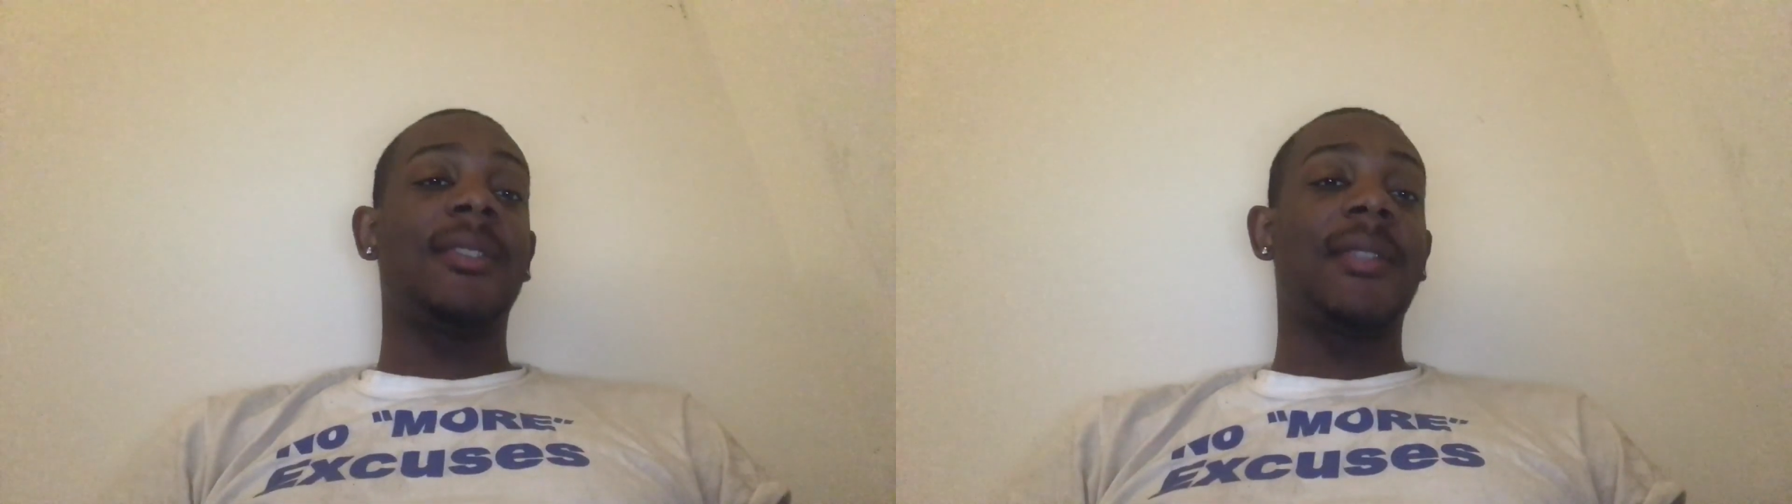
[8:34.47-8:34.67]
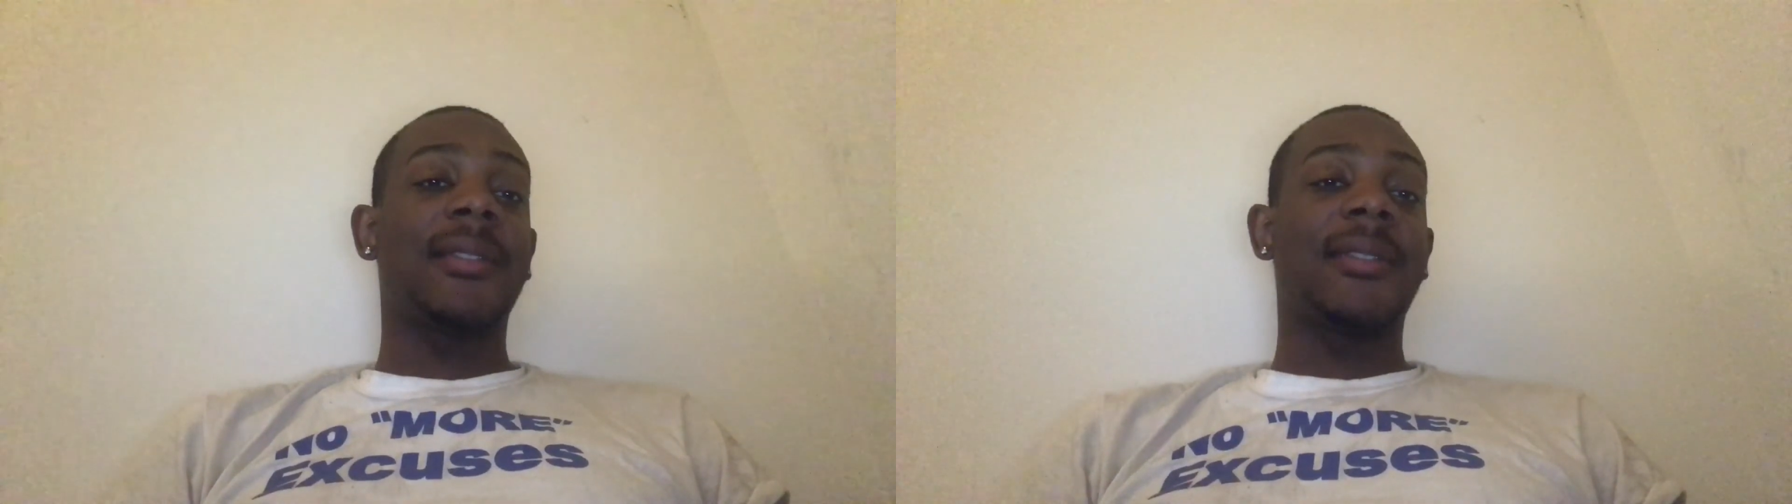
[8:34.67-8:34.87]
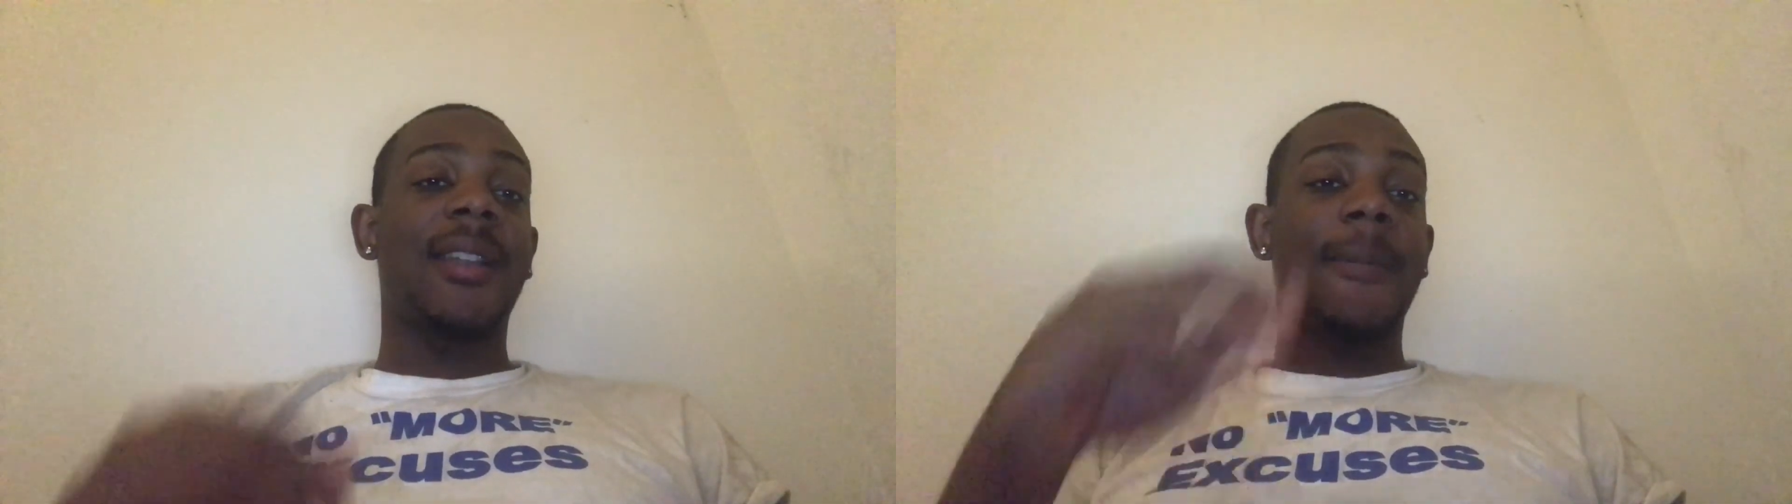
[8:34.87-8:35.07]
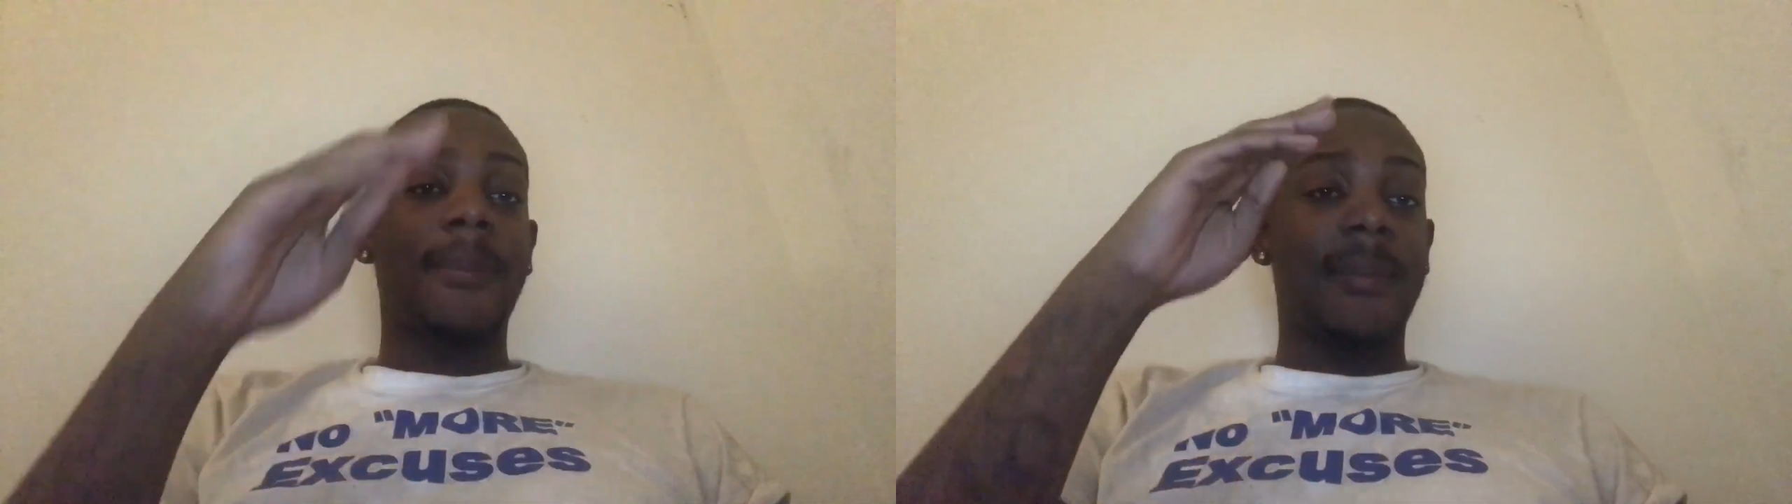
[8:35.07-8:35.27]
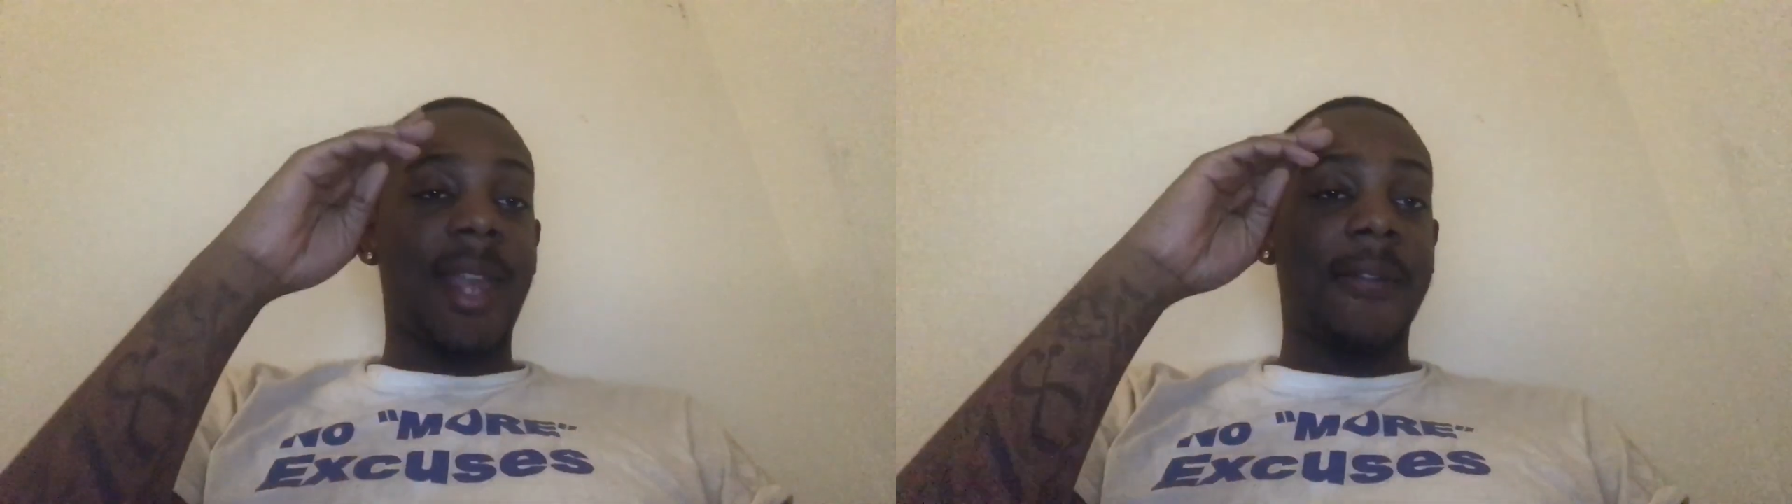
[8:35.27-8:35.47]
you next time.
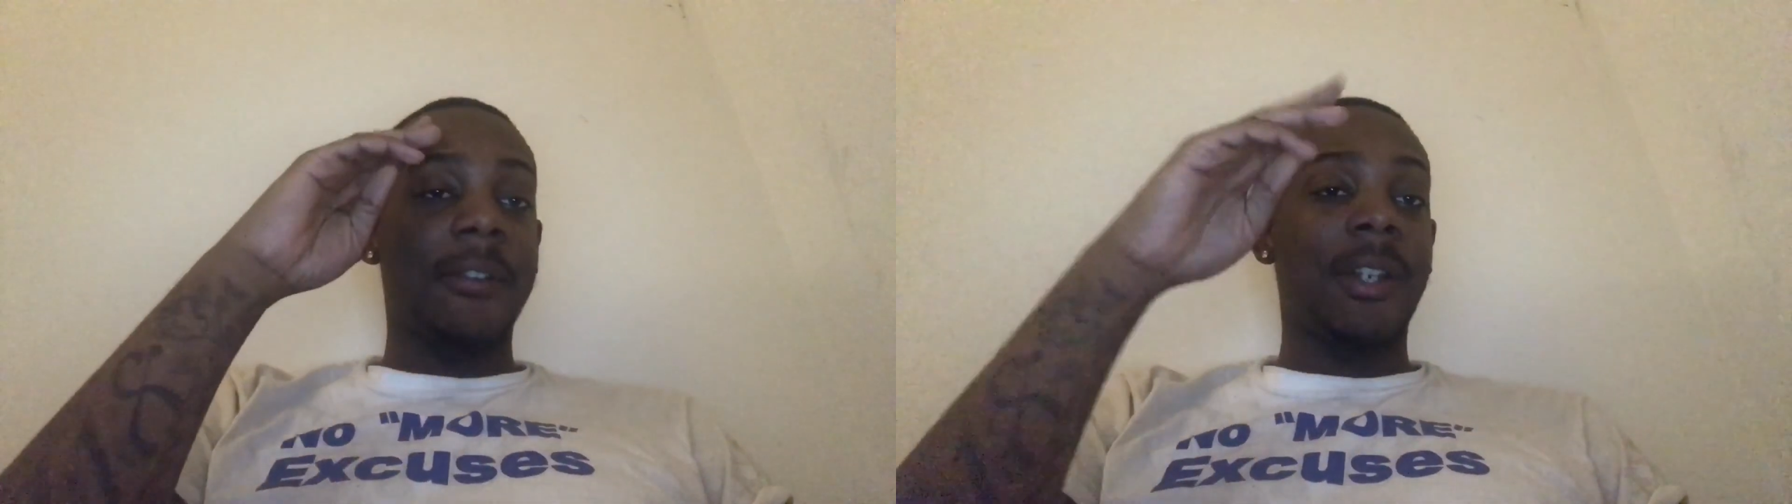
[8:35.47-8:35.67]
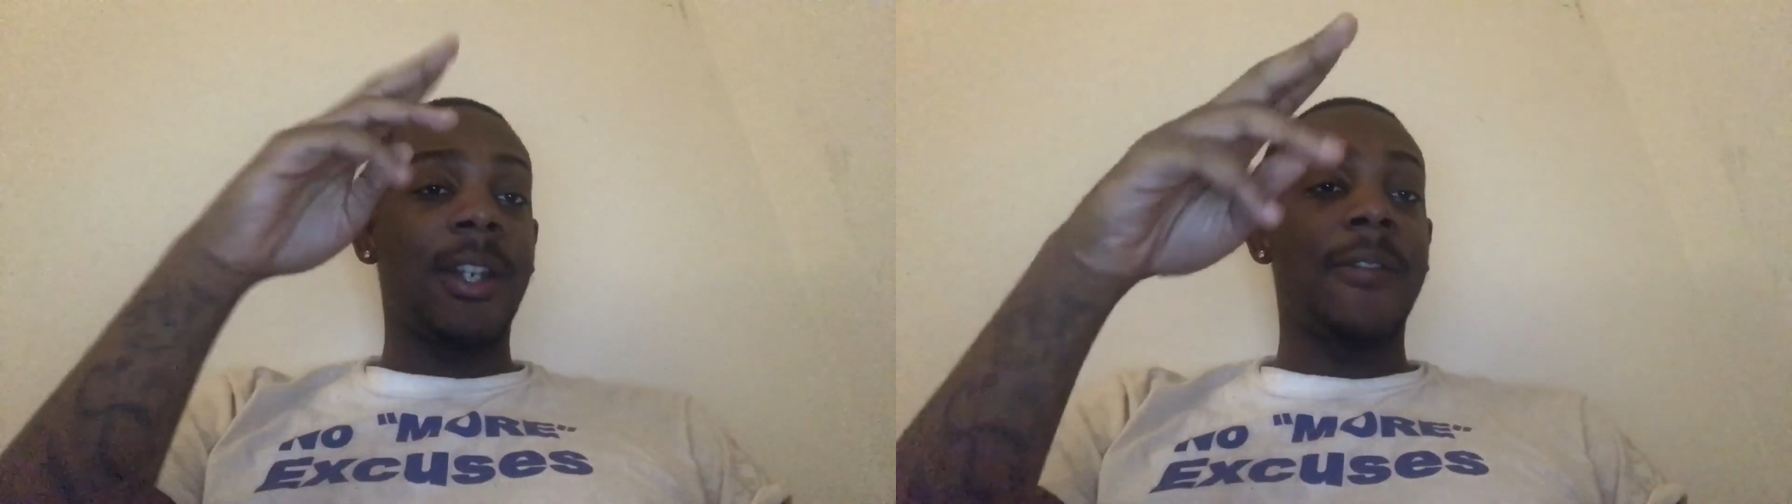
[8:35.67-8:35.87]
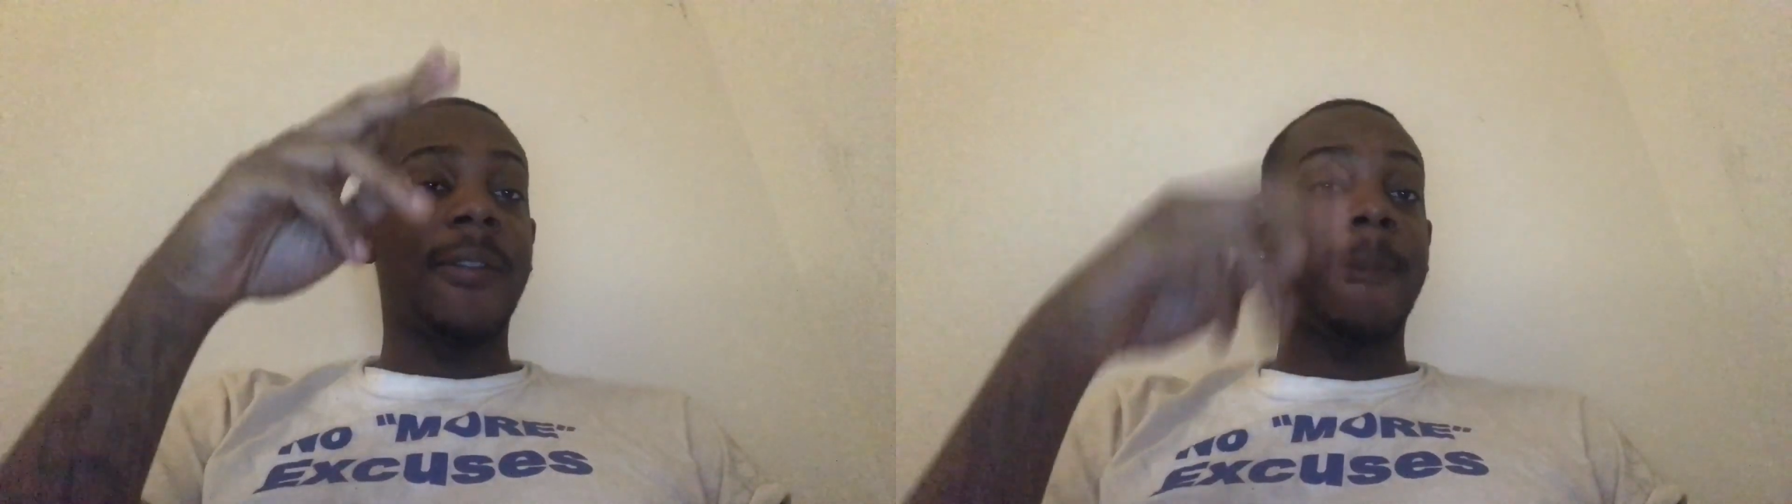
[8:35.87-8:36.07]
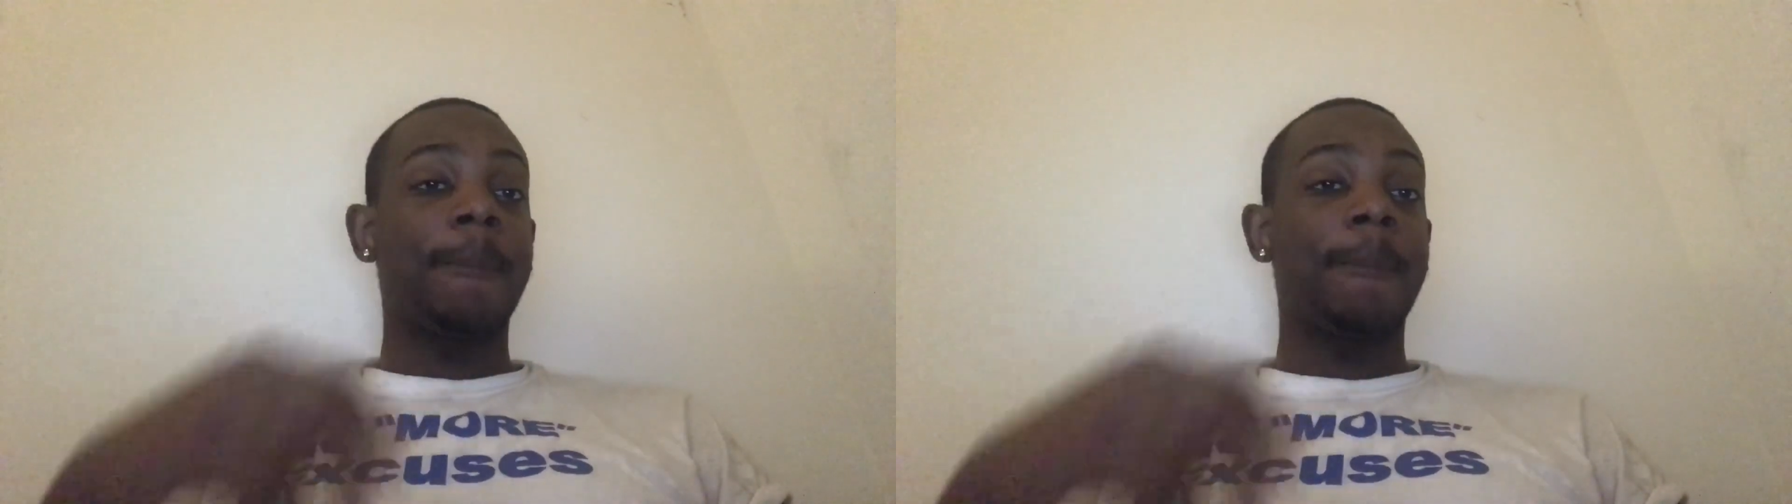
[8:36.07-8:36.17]
Have a great evening.